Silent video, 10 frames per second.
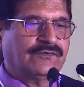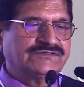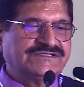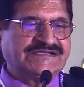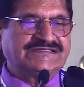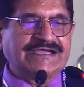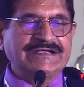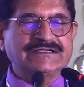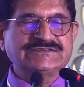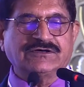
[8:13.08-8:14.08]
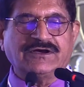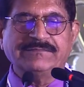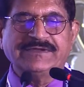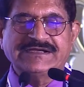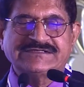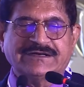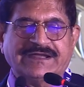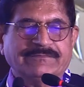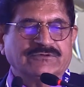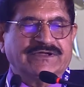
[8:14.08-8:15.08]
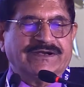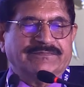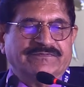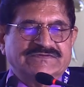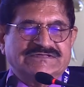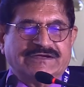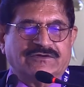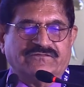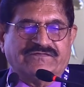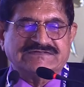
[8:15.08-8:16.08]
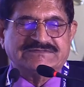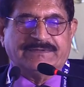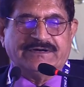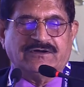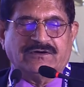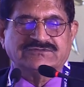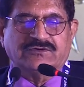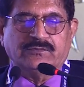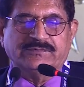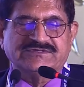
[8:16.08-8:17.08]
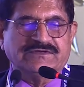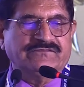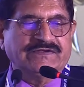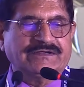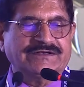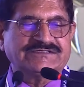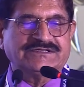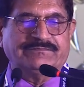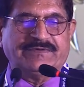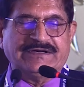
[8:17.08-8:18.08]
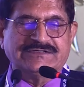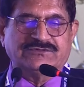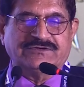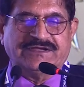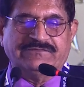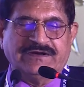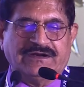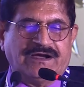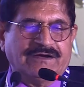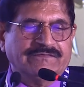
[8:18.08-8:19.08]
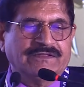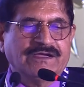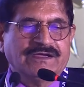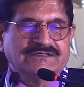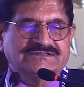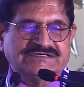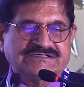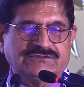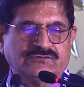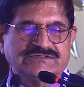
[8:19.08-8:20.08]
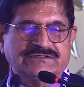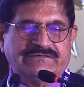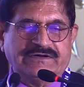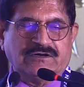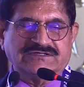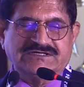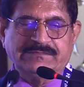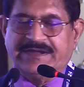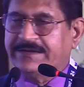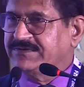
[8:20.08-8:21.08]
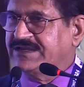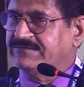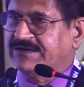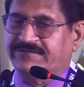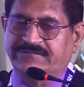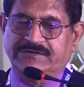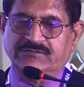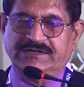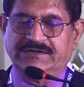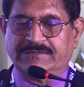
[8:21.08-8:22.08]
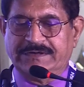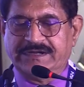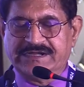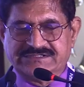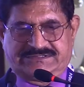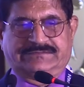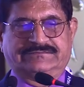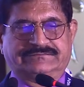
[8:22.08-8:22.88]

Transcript: 6 cycles of combination chemotherapy with cyclophosphamide, doxorubicin, vincristine, and prednisolone given along with 6 doses of rituximab given every 21 days.